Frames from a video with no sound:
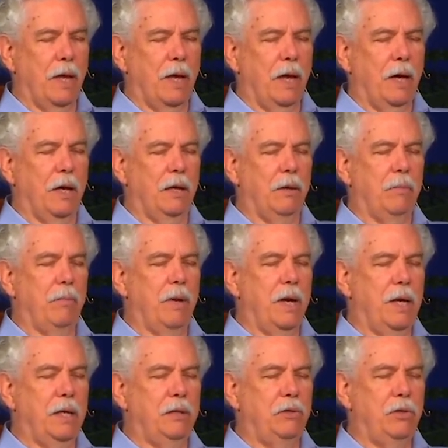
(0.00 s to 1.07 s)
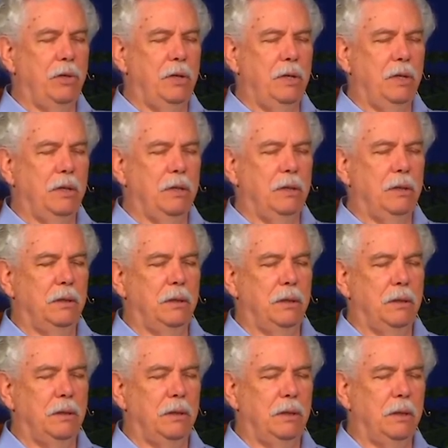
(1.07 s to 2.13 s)
I imagine it.
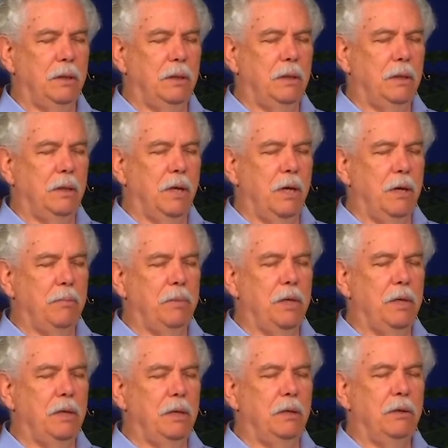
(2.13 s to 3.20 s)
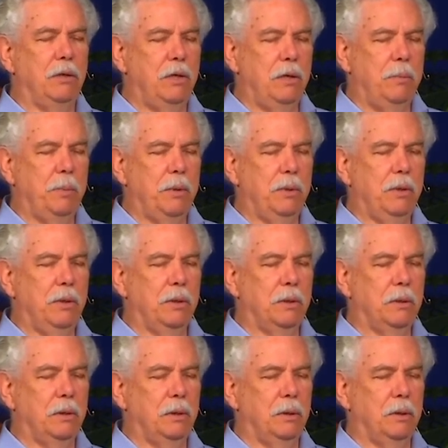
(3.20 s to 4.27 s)
I'm getting deeper
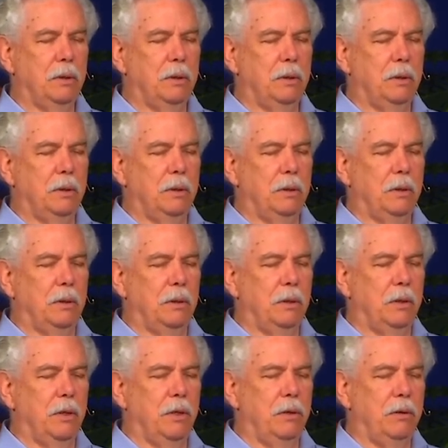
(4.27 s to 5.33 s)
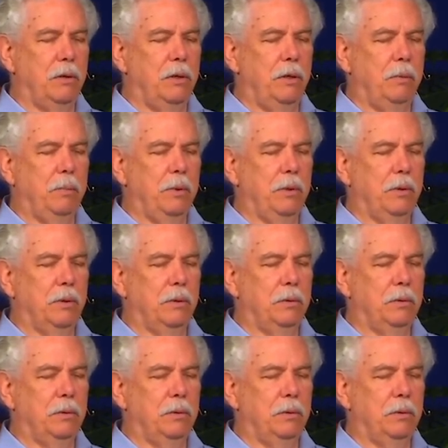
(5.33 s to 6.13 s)
and deeper.